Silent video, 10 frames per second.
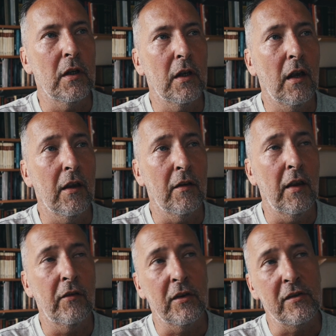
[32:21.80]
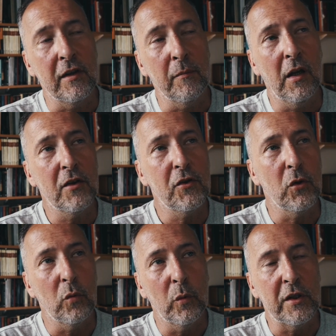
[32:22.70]
uh, as I said in my last
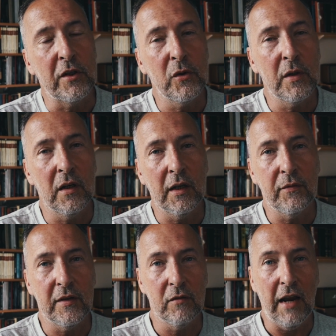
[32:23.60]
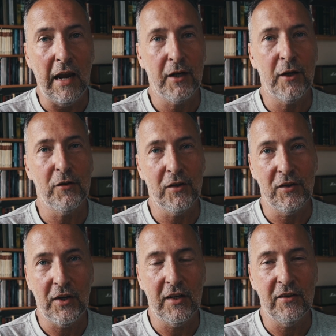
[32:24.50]
talk, what we do in life echoes in
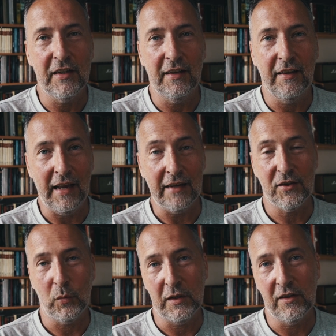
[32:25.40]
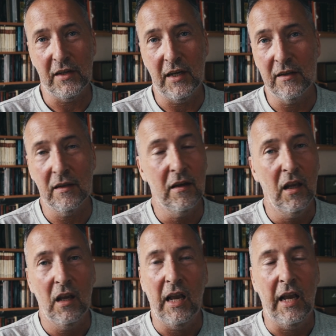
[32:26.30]
eternity, and that's the way to see it.
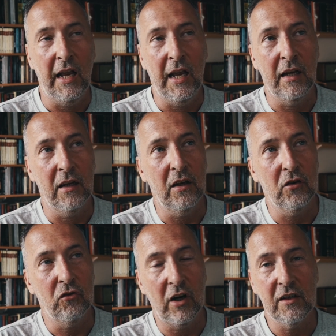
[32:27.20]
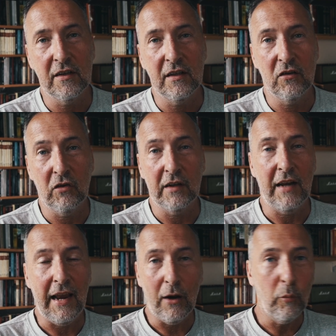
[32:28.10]
And trying to trying to
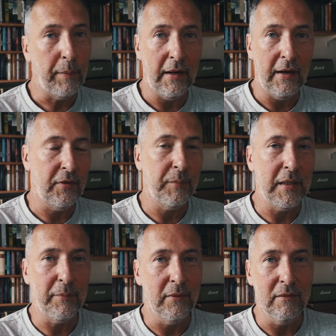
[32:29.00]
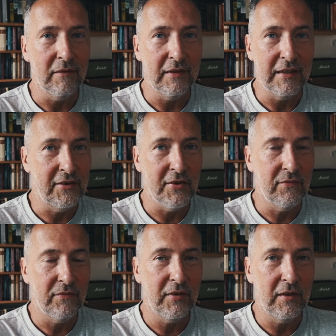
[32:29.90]
help other people isn't
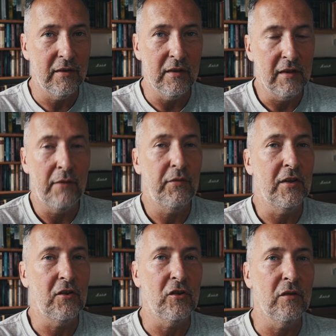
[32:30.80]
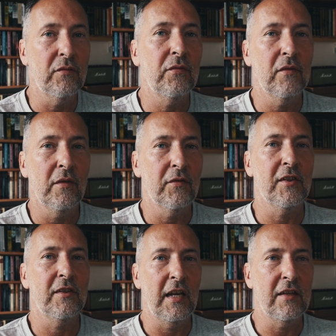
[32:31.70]
the definition of, of
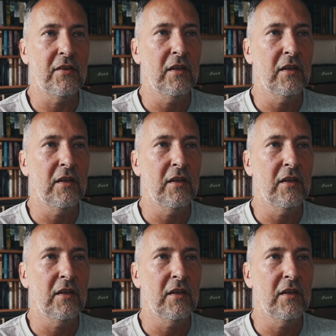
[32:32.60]
success.